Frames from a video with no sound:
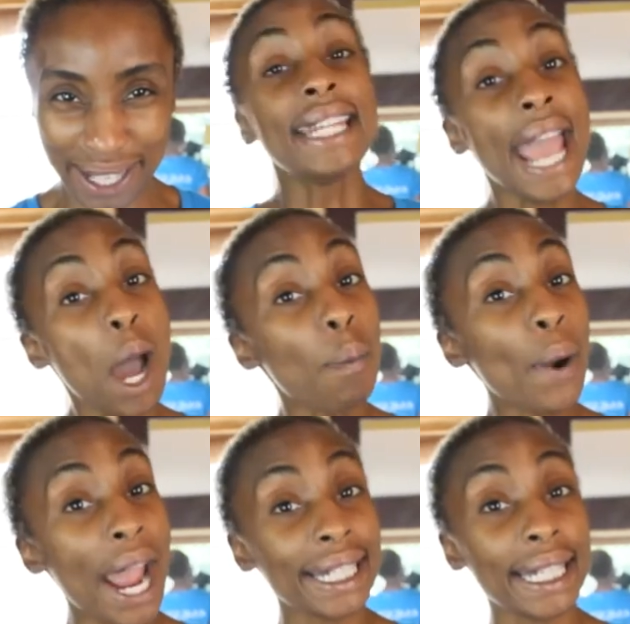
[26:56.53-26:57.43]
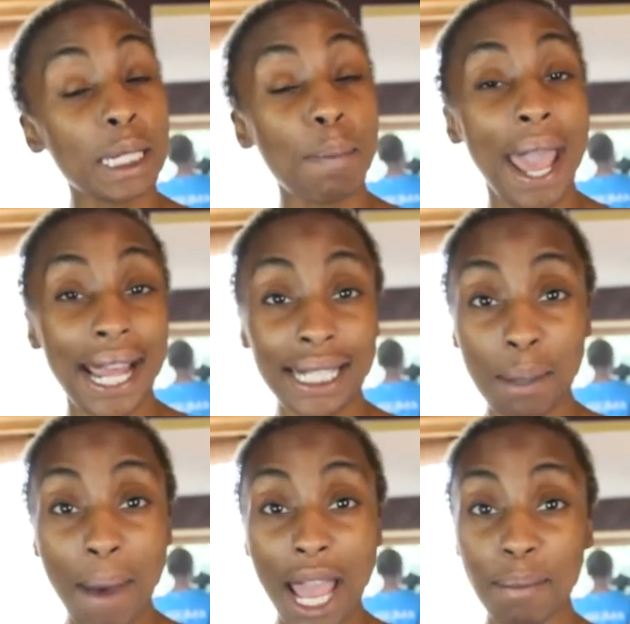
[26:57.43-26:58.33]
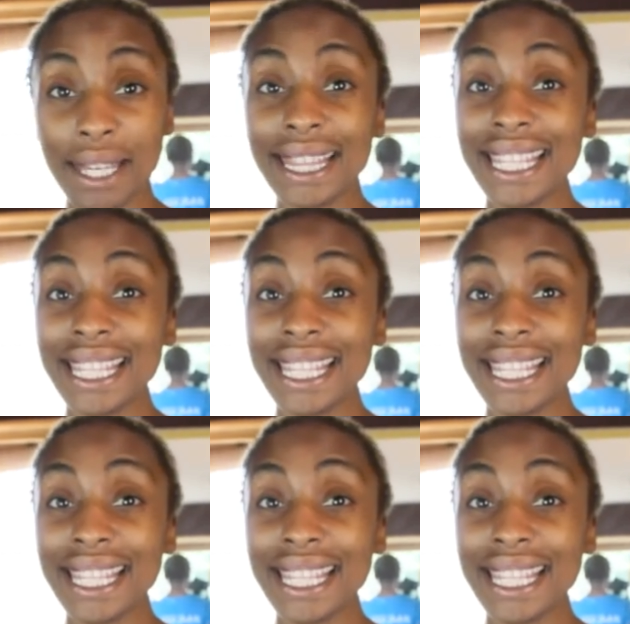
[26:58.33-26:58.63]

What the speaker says: Now practice pantomiming